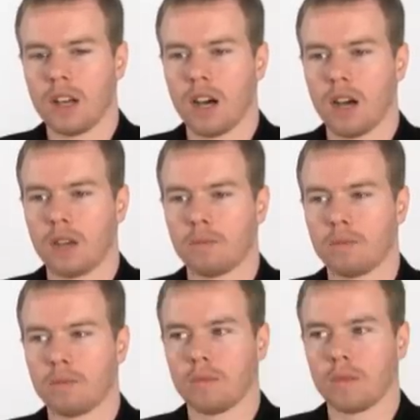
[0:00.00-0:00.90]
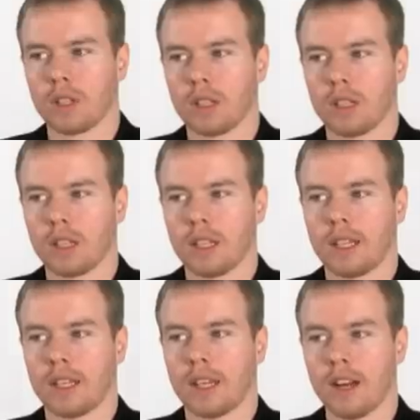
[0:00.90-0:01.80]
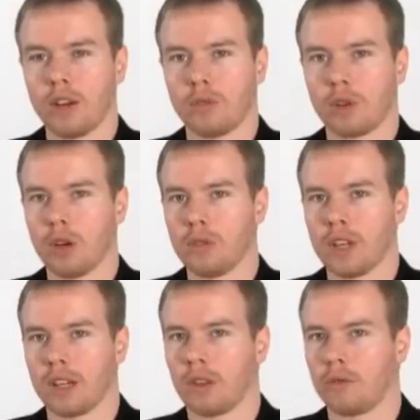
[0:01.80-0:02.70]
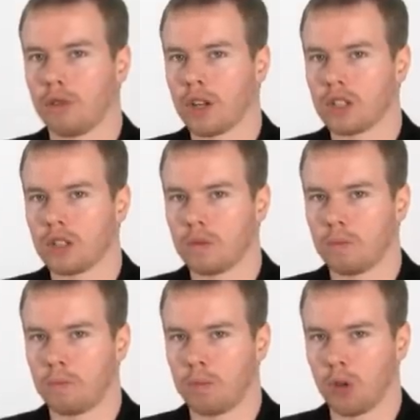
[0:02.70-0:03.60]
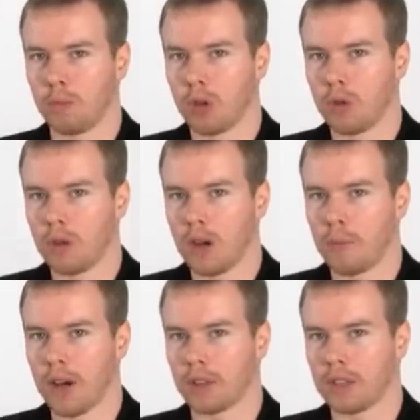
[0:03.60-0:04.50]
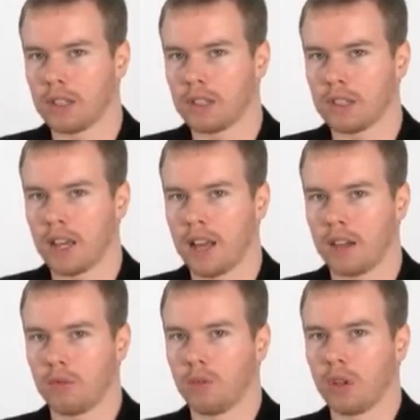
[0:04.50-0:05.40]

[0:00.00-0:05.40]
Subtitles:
Gandalf goes and confronts Bilbo about this and